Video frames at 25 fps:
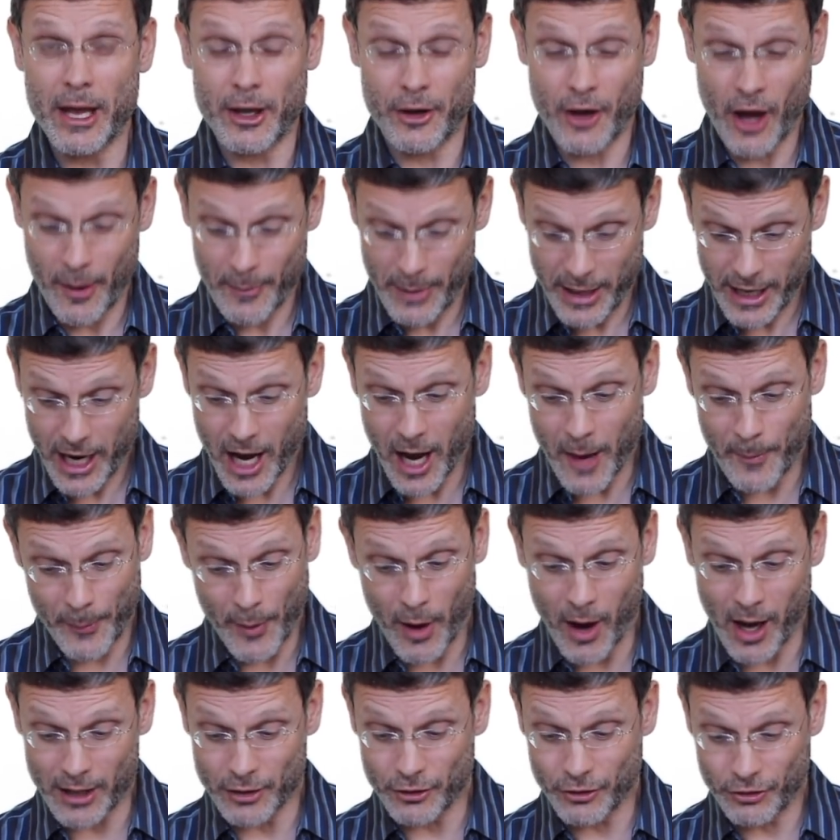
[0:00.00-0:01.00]
coming up
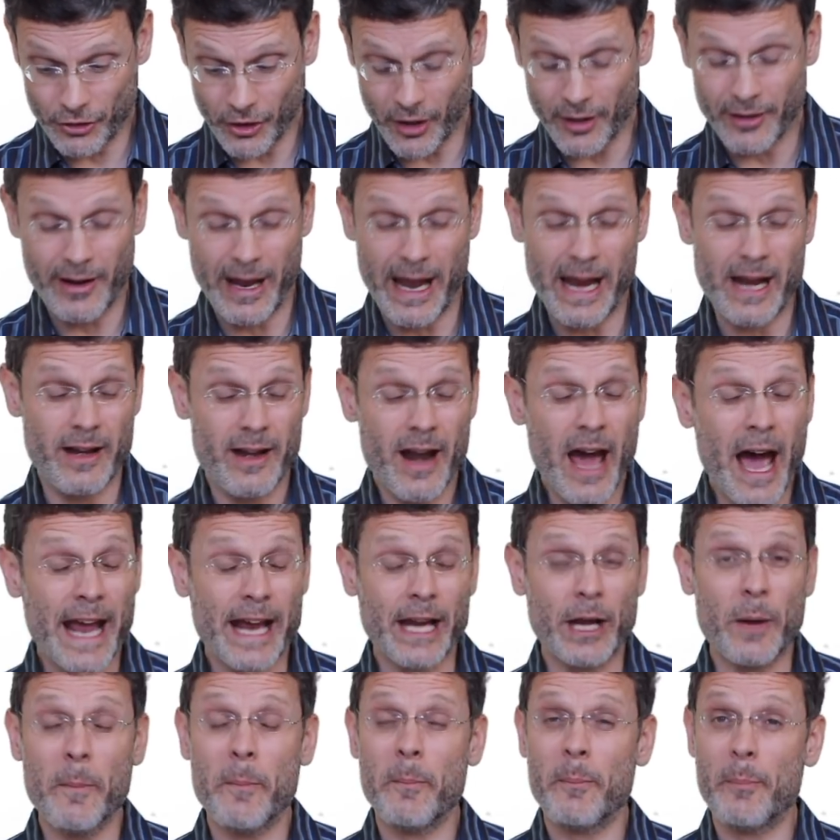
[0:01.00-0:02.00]
on Sunday
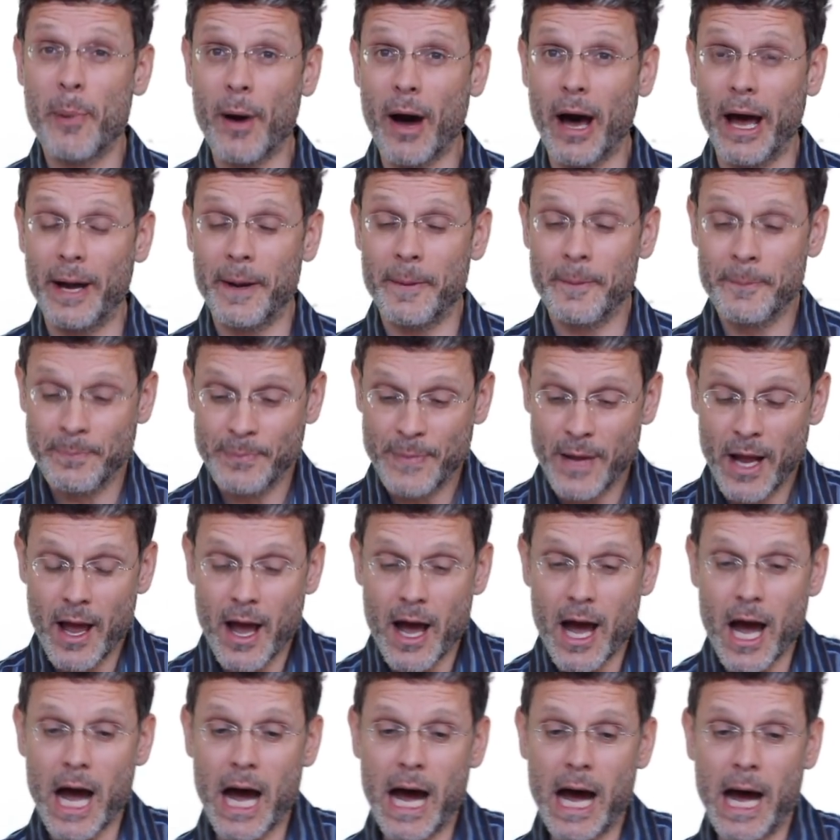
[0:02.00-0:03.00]
night. But
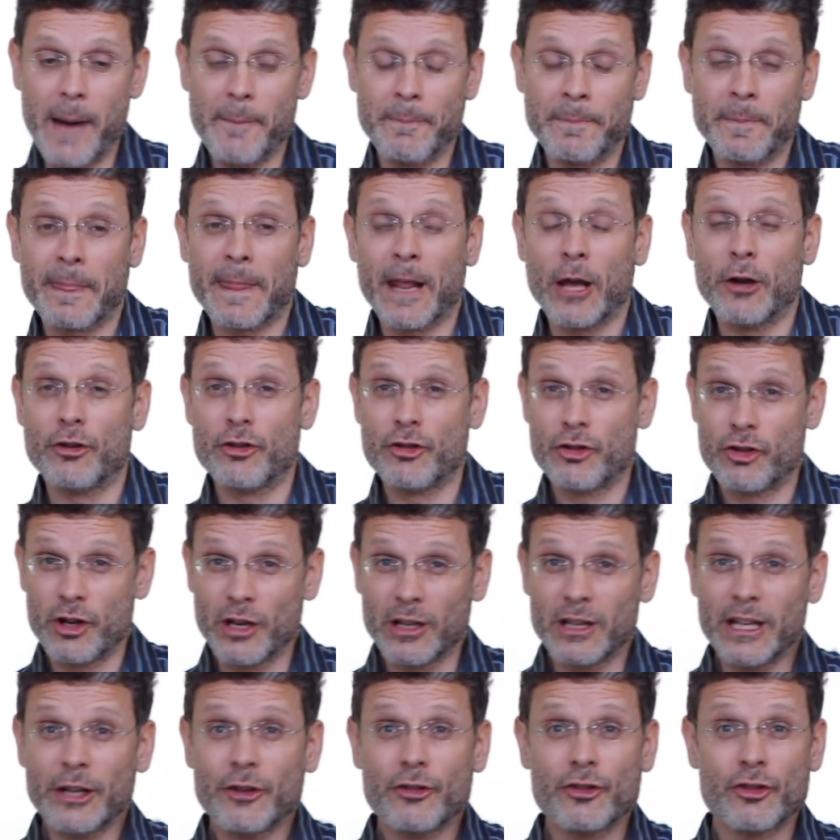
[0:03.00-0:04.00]

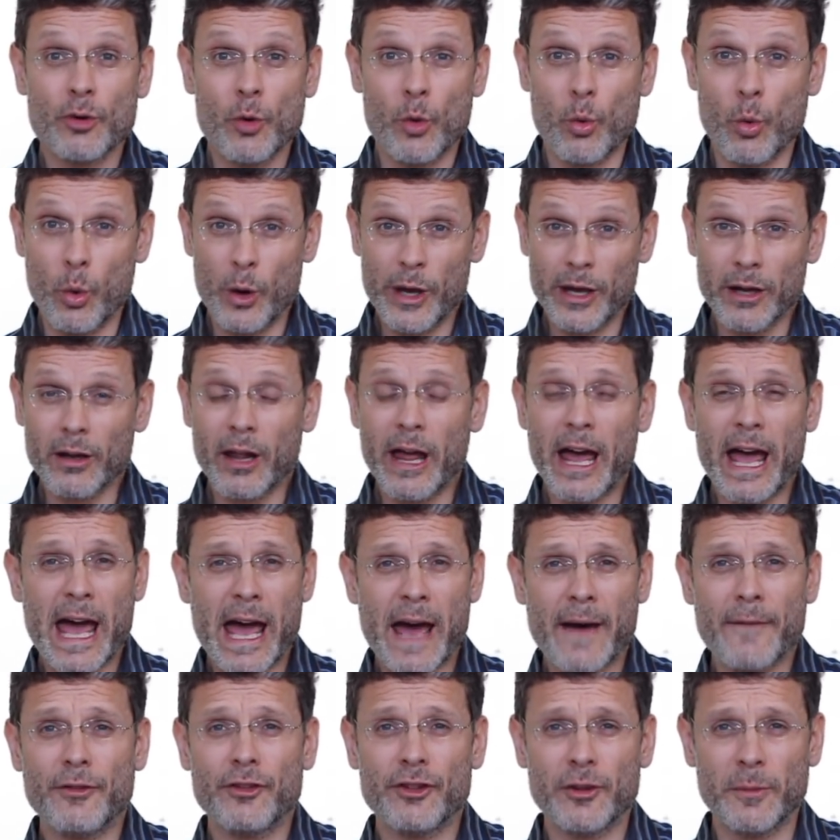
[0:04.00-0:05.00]
Cilic will
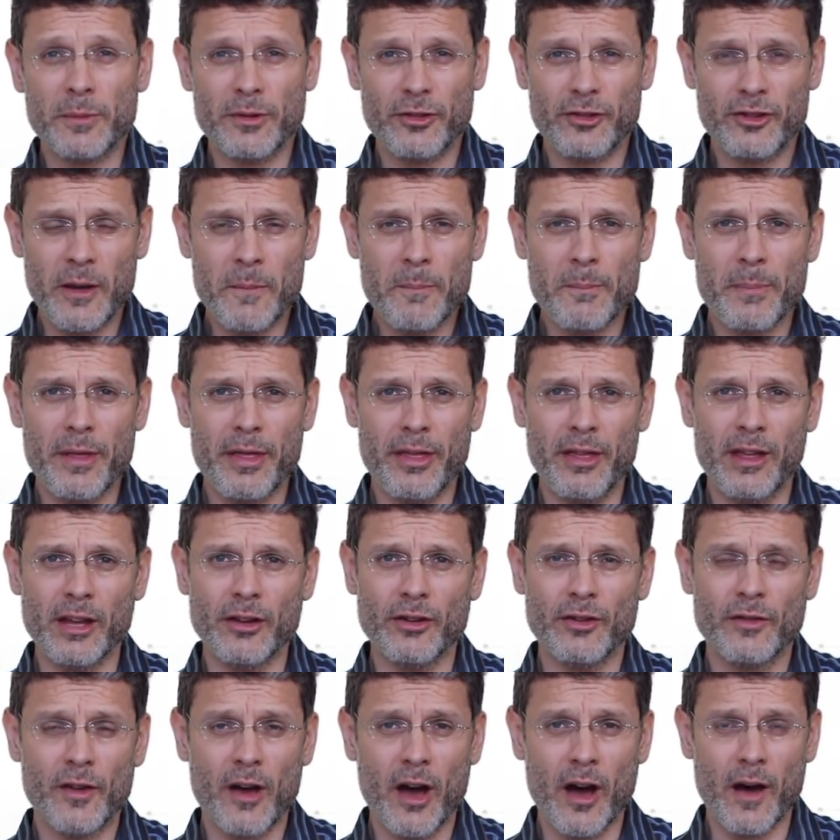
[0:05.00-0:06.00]
have some
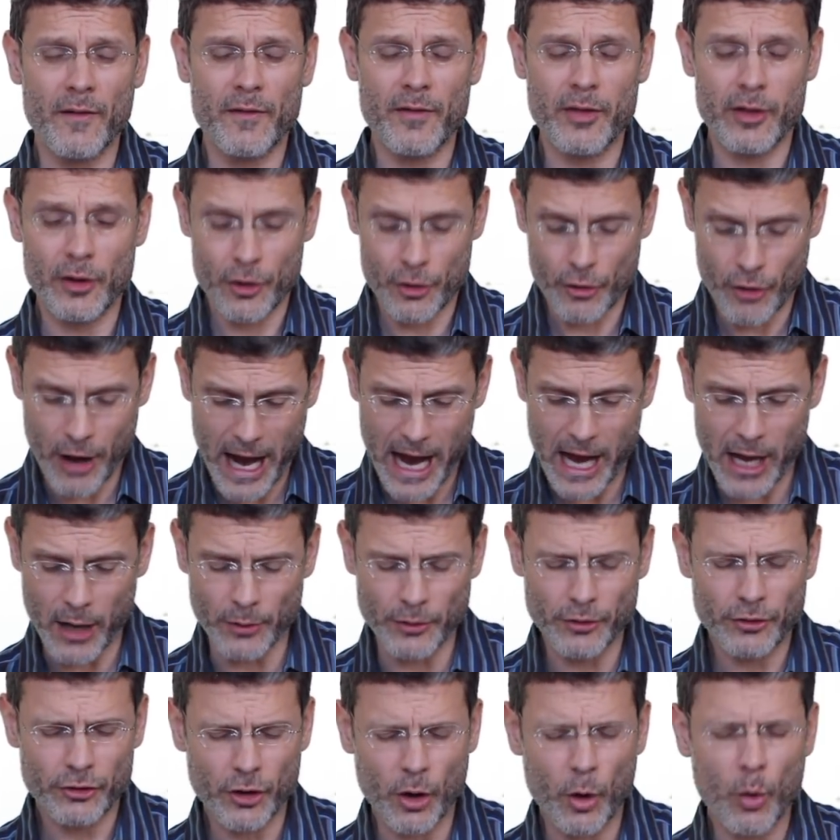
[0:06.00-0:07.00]
sympathies of the
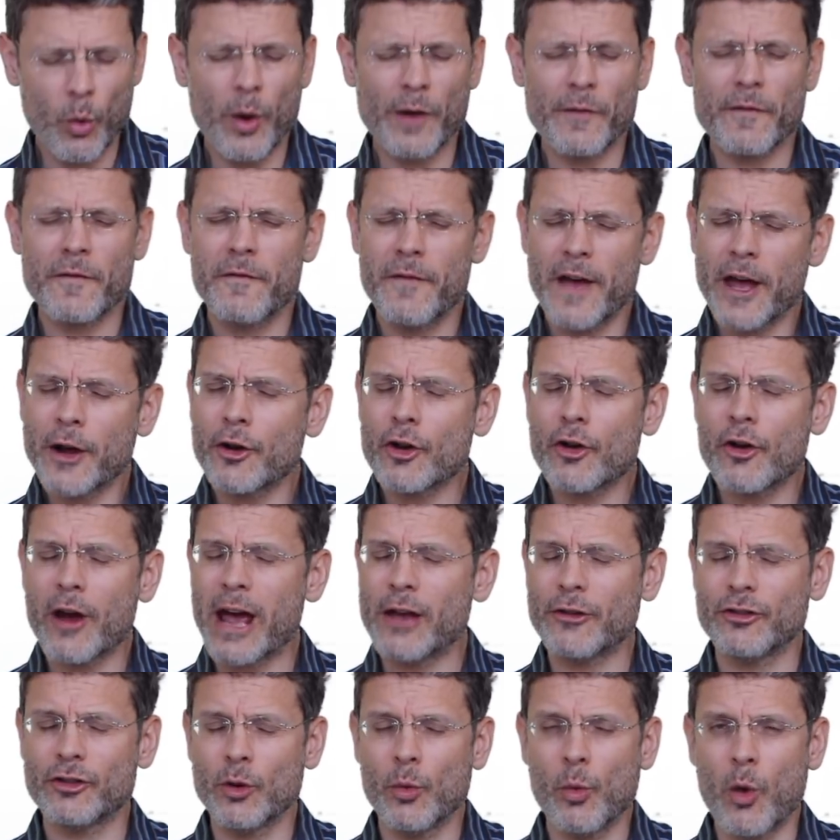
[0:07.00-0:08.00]
crowd. So what Federer
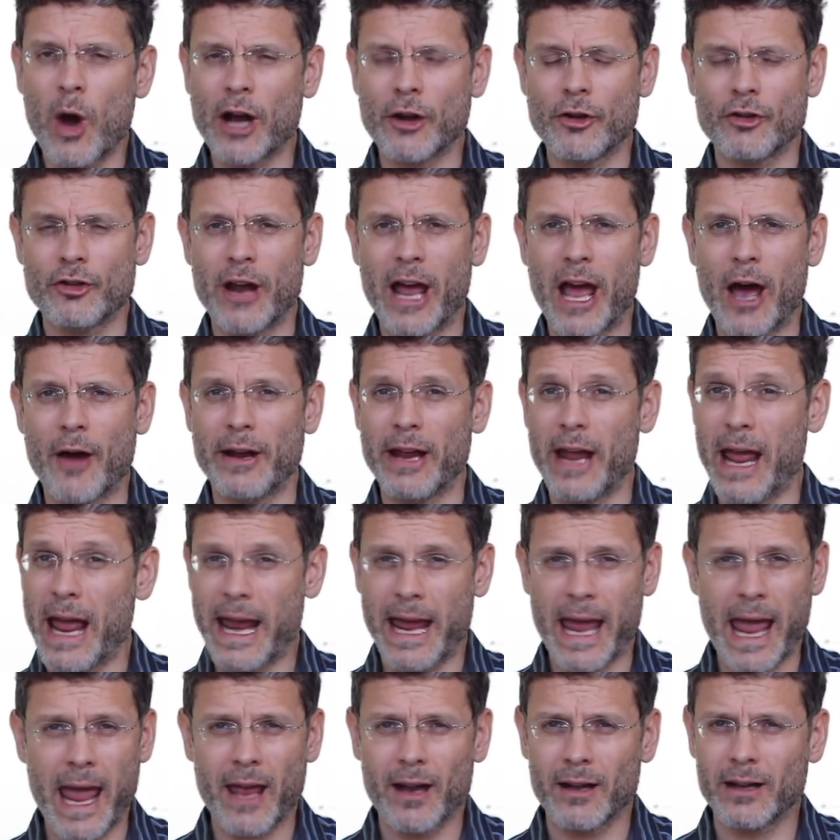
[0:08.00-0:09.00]
has to watch out, he
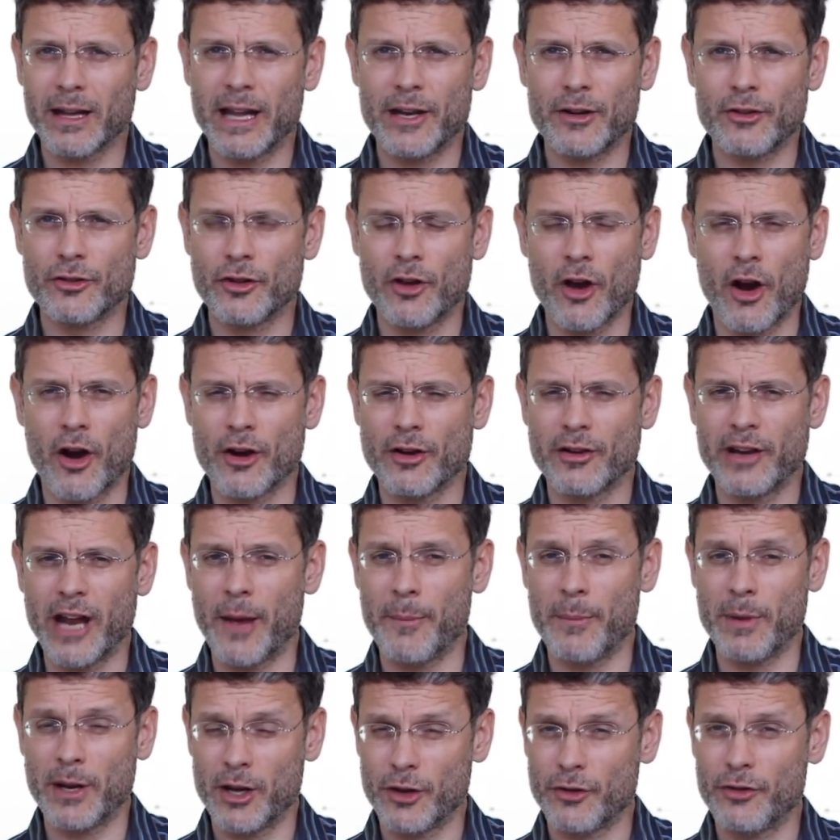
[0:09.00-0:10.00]
can't let his guard
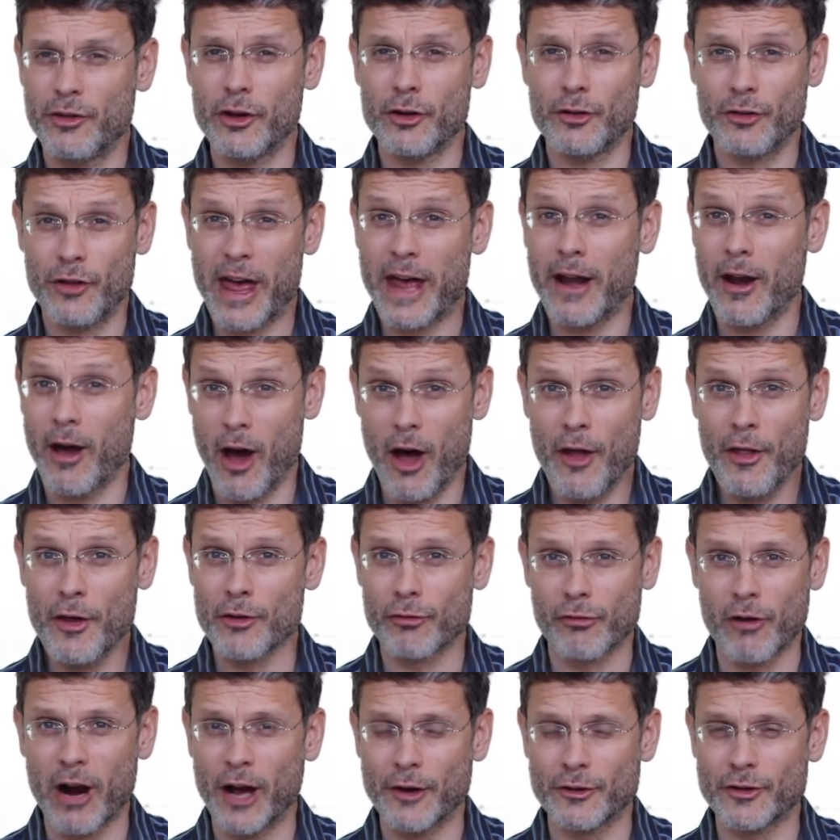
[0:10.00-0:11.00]
down, because there's that
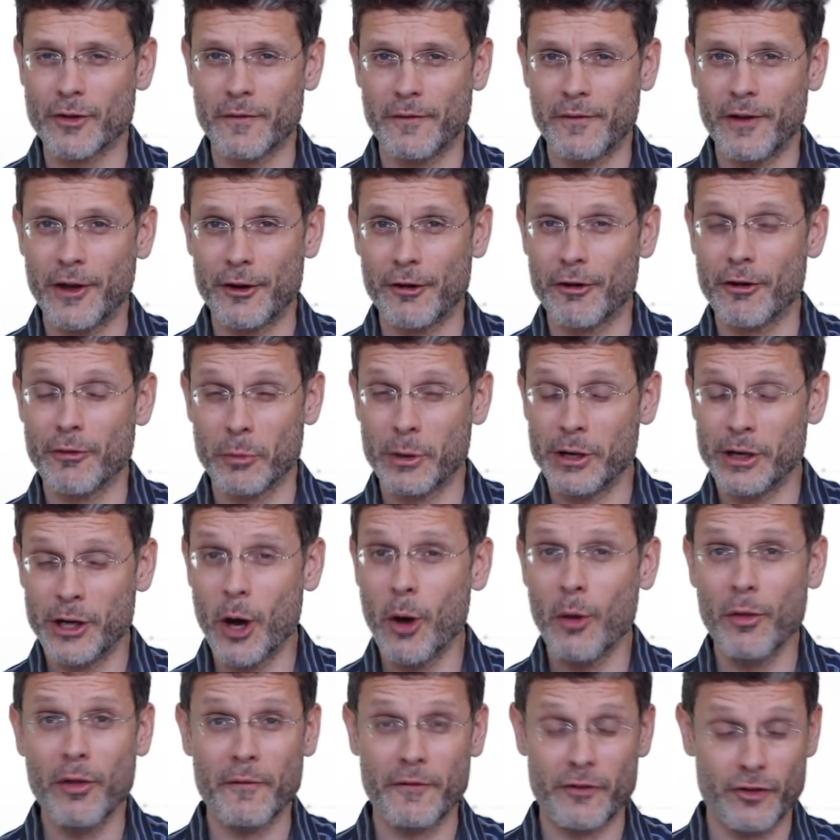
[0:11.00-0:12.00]
other Roger Federer. We
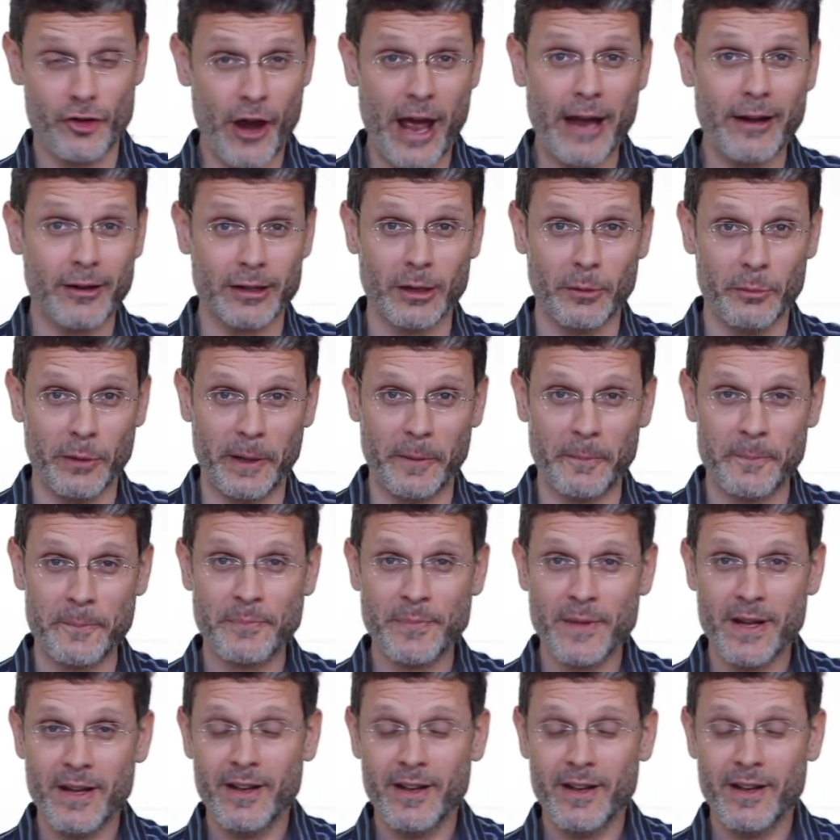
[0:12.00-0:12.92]
know the gentleman